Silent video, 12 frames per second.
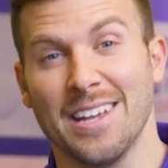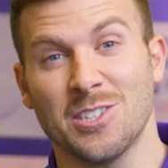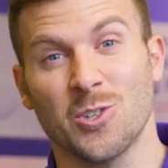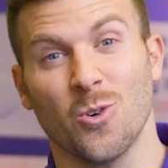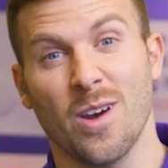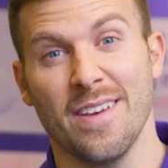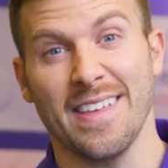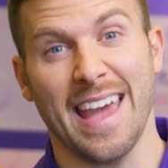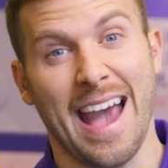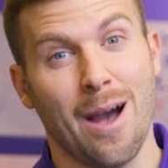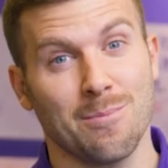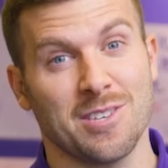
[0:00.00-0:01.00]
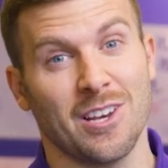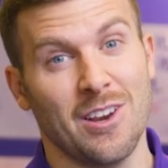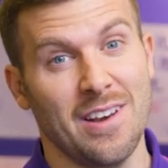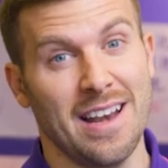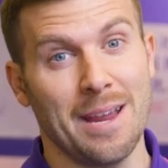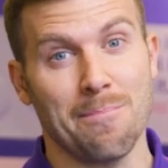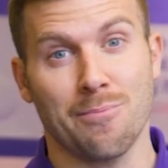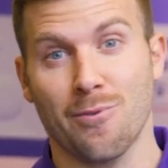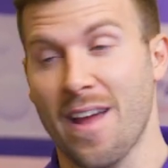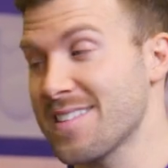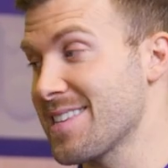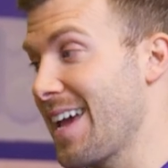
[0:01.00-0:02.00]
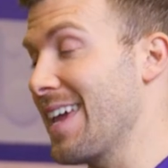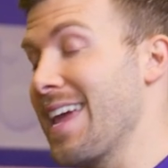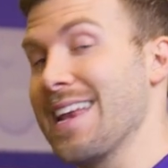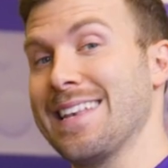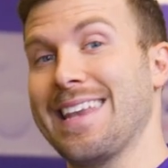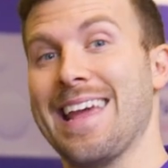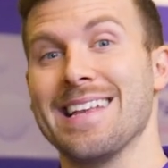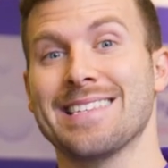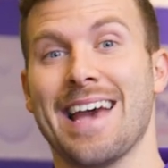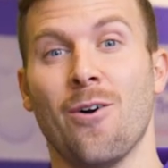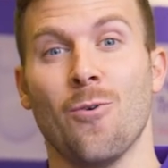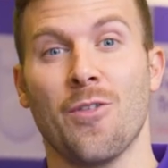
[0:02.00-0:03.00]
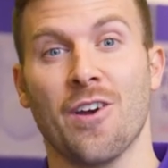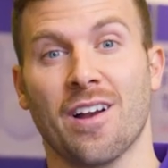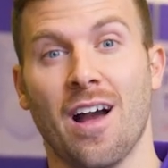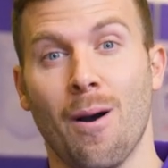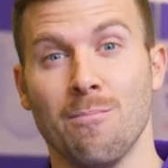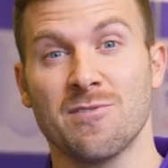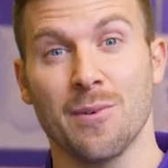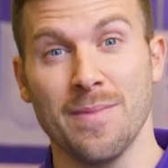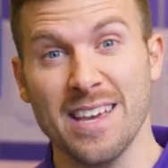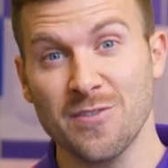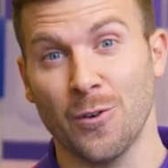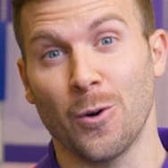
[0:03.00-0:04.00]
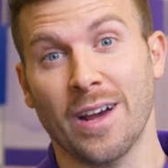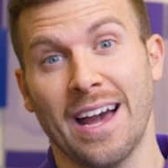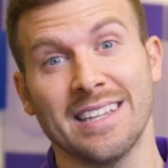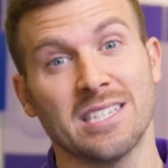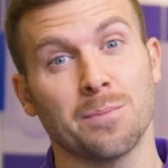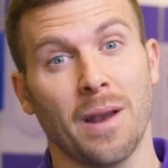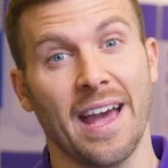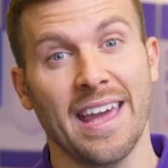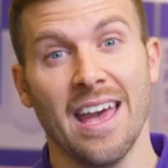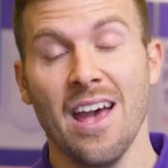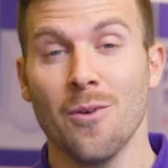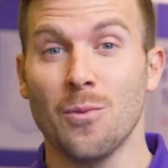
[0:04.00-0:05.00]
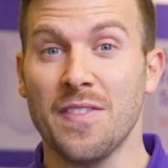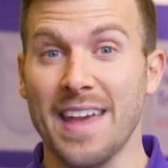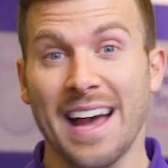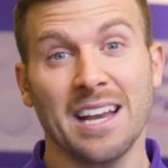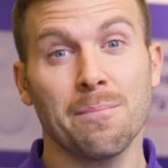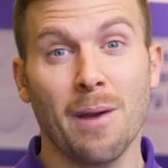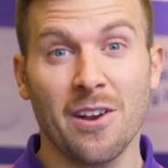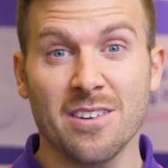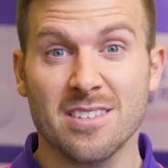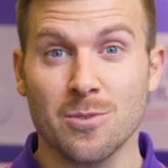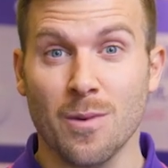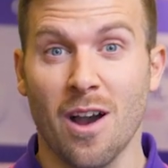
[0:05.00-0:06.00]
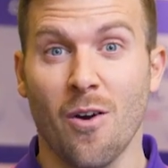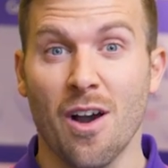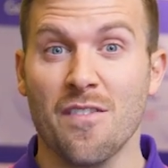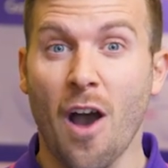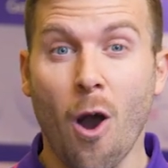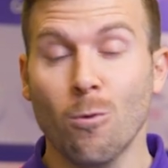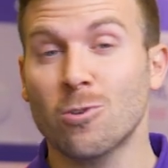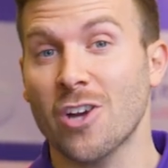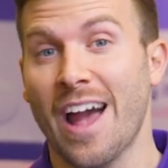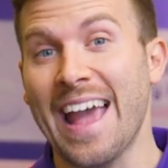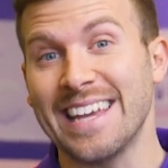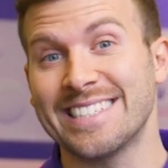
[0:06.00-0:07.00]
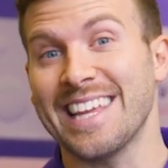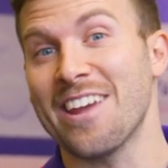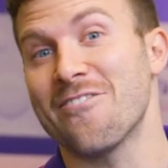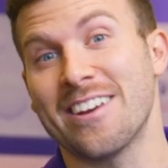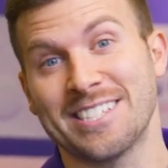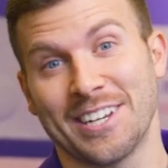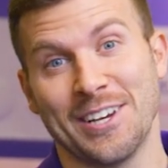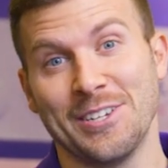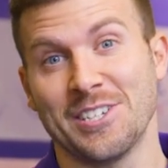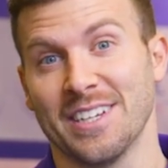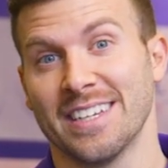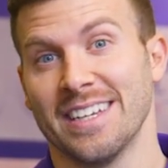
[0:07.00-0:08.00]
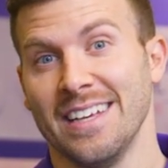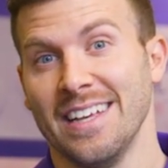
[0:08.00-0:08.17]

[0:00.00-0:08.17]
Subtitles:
Enjoy the absolutely breathtaking detail that comes from this 4K display with the added bonus as well of Ultra HD resolution.